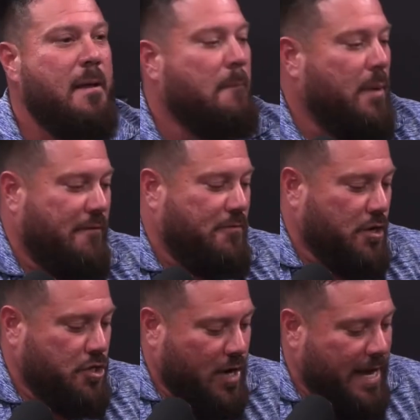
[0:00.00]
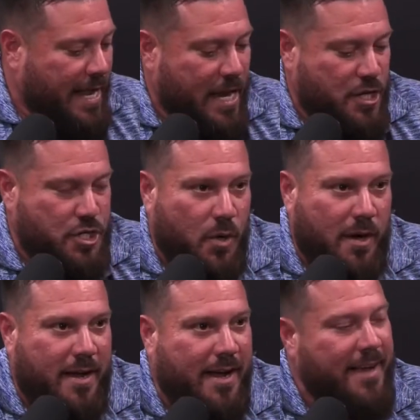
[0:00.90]
But if you're trying to get a
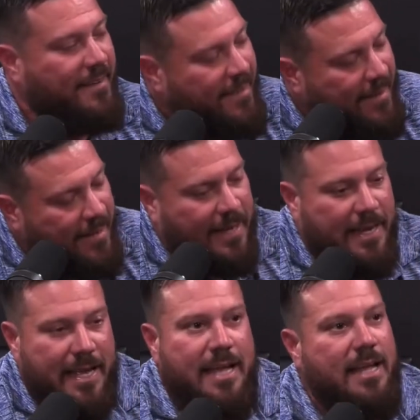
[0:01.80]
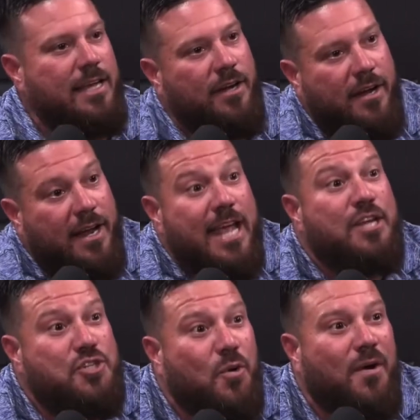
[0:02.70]
shortcut, you're going to get
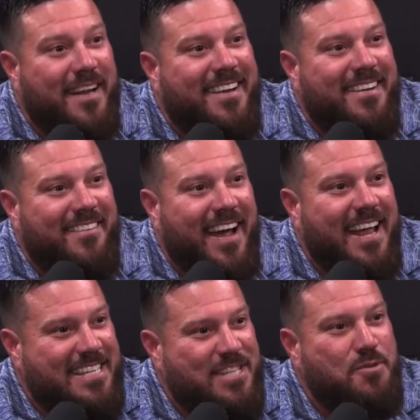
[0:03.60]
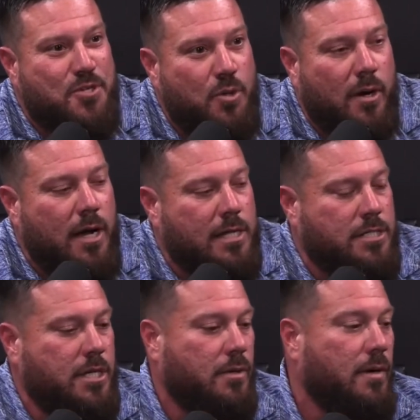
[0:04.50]
shorted, right? Because that's what shortcuts
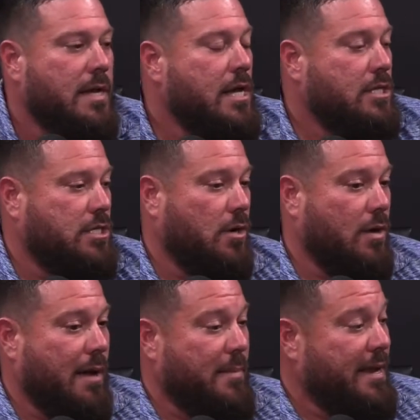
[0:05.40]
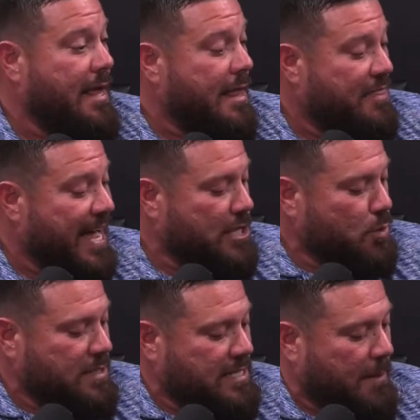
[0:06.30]
do. So, I mean, that's
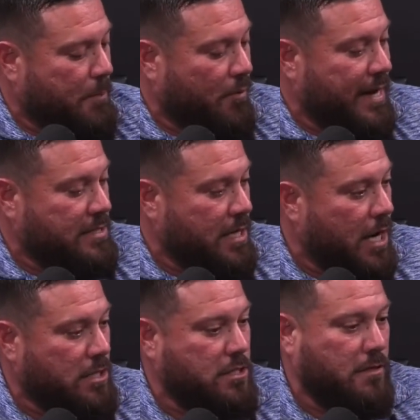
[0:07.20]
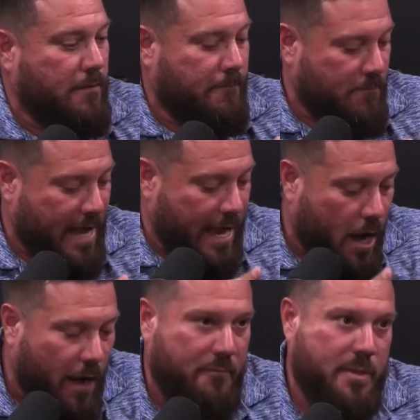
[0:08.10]
what separates us at
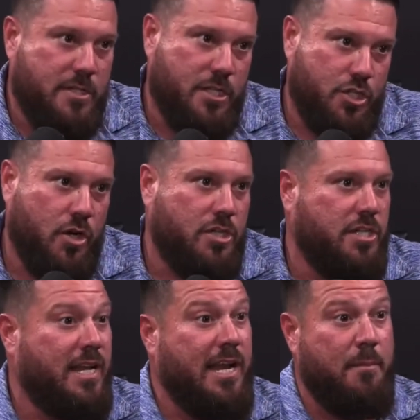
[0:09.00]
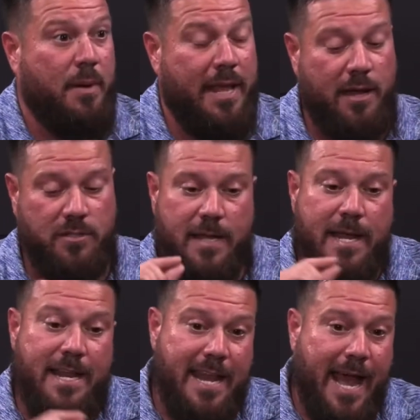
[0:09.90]
Huffman's Construction than anybody else.
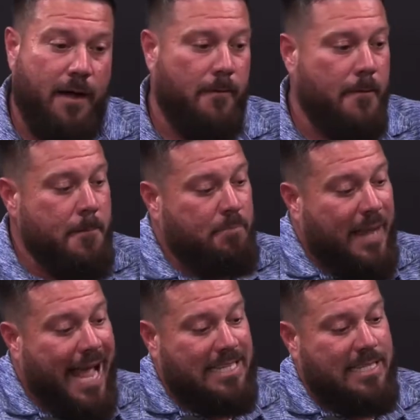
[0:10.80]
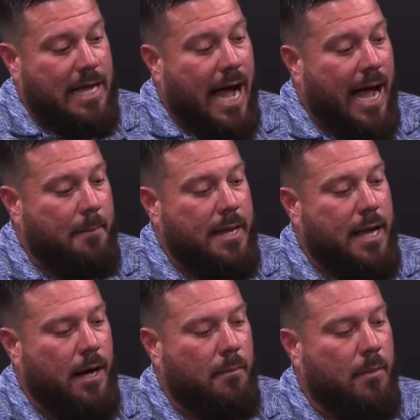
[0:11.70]
Now, as I
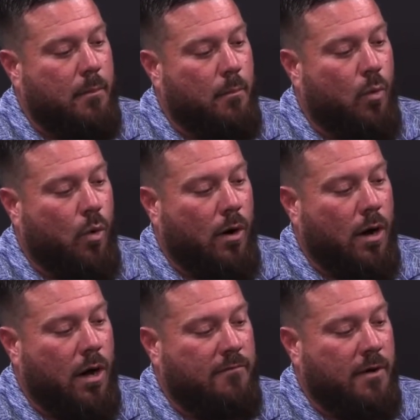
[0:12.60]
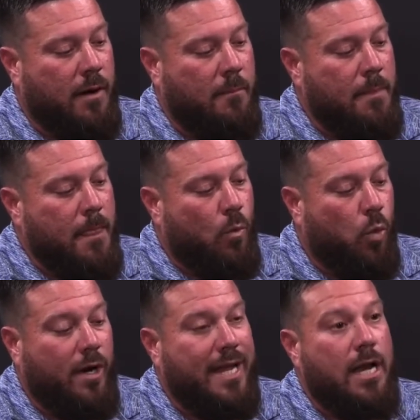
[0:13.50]
become more of a
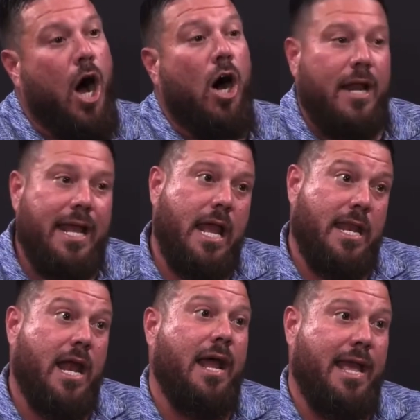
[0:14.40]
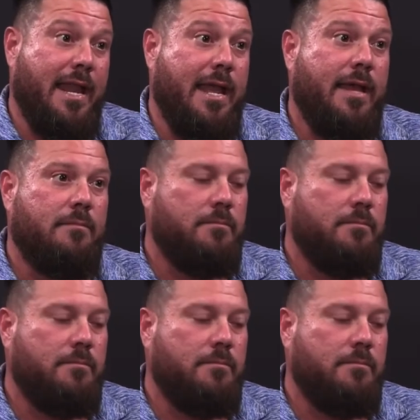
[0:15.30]
working on it and not in it,